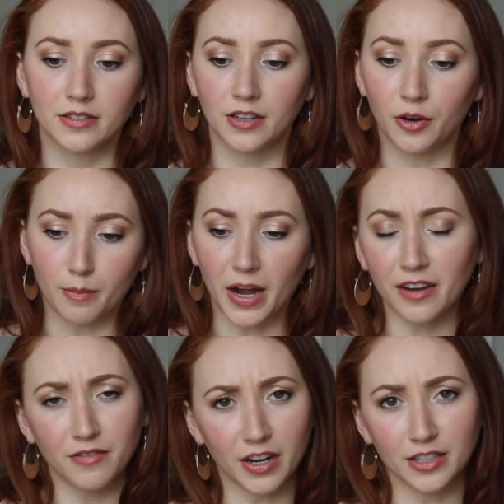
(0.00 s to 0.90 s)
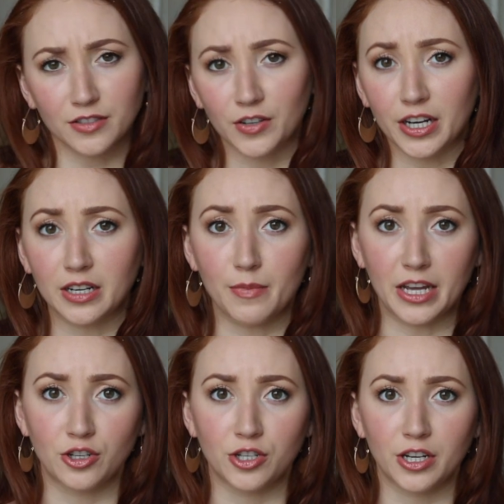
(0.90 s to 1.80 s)
So my advice for
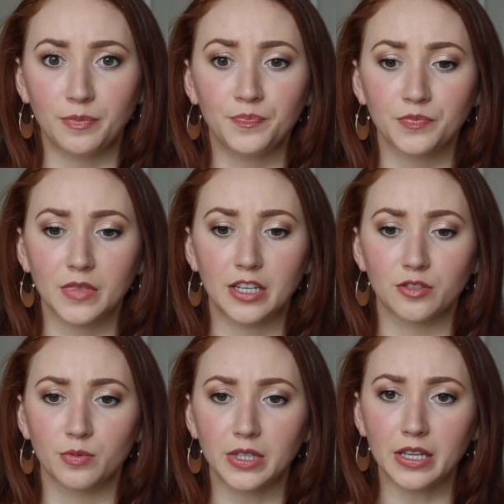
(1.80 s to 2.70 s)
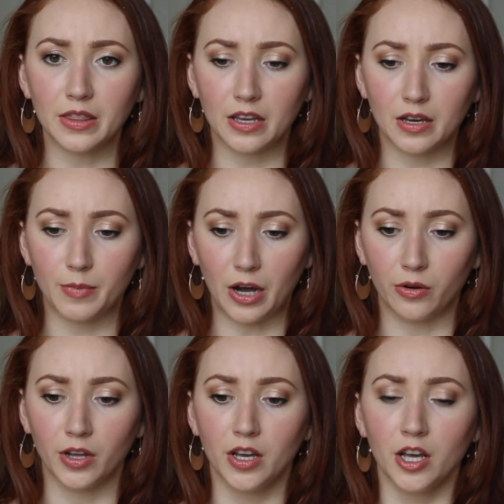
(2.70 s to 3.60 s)
animation is really think about